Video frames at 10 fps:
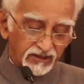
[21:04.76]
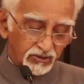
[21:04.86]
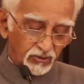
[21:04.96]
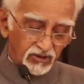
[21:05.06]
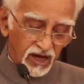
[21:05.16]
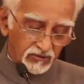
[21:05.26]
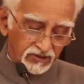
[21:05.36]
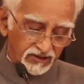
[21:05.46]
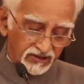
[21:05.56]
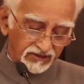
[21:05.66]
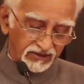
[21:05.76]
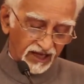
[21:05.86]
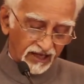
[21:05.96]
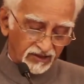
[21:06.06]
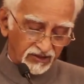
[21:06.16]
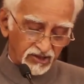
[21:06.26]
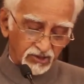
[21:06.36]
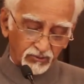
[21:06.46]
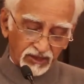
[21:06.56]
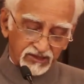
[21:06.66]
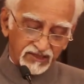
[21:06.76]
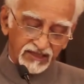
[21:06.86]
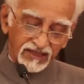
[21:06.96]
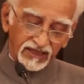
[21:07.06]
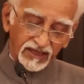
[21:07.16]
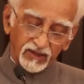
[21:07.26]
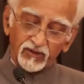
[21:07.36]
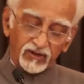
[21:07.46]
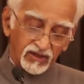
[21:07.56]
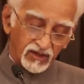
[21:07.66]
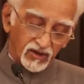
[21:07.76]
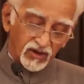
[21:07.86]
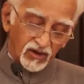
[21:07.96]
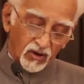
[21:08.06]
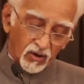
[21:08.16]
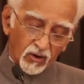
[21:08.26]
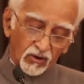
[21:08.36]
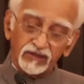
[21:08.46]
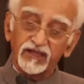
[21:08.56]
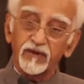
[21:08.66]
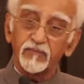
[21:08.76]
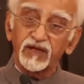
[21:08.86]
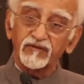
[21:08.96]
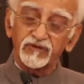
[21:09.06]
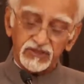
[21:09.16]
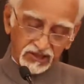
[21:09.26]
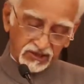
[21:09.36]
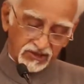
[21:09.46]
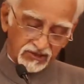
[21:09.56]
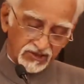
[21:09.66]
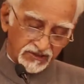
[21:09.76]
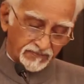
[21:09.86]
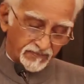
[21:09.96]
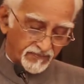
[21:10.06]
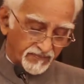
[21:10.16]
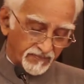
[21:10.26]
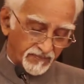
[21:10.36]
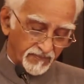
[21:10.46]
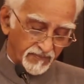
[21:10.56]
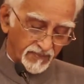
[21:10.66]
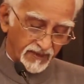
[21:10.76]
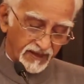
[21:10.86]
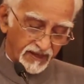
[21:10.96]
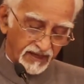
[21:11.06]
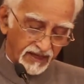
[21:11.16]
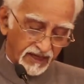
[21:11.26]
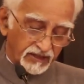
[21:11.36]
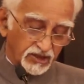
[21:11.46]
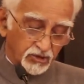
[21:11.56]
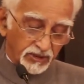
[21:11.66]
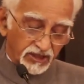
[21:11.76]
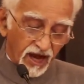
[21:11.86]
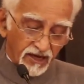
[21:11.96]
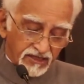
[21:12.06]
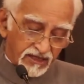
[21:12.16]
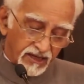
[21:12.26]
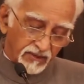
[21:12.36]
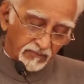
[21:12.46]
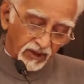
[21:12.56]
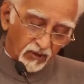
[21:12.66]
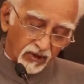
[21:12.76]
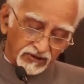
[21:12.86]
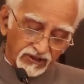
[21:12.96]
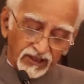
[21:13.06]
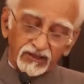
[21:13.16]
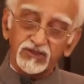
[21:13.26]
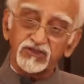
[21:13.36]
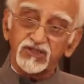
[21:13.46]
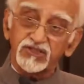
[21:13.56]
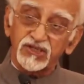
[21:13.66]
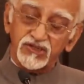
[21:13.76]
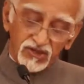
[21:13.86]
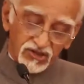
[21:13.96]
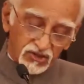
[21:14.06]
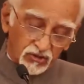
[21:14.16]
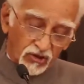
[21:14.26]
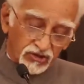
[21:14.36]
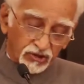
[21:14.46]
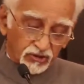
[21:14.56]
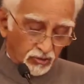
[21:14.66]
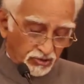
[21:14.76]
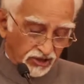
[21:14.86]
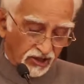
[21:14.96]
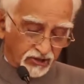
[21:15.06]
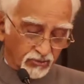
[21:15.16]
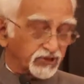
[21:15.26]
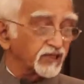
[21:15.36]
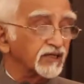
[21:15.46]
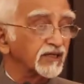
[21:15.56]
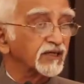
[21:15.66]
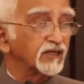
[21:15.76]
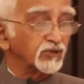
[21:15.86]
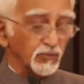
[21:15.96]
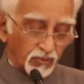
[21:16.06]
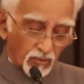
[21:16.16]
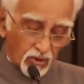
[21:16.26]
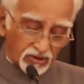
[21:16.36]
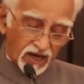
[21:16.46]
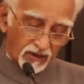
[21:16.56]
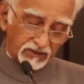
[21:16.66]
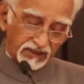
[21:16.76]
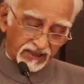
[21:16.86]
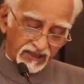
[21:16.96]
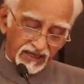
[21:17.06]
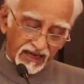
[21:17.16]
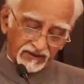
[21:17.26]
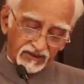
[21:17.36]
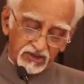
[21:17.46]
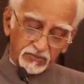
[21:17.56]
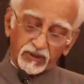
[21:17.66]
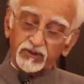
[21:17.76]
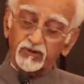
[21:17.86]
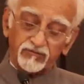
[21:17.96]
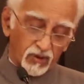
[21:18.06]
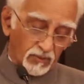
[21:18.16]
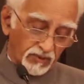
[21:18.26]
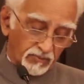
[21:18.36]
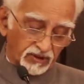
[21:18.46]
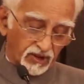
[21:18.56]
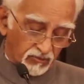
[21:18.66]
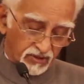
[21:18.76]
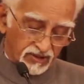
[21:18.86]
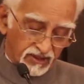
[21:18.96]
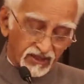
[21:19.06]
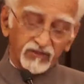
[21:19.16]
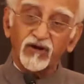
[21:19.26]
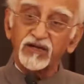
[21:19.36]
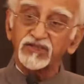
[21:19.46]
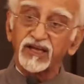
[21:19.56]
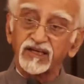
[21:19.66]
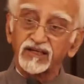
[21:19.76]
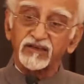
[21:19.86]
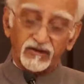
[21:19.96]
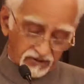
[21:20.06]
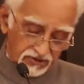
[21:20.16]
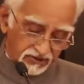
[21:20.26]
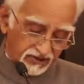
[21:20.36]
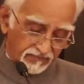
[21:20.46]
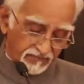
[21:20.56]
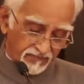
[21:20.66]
to counter challenges to it in all their manifestations. It is to be done because it is the citizen's constitutional duty to promote harmony and the spirit of common brotherhood, transcending diversity.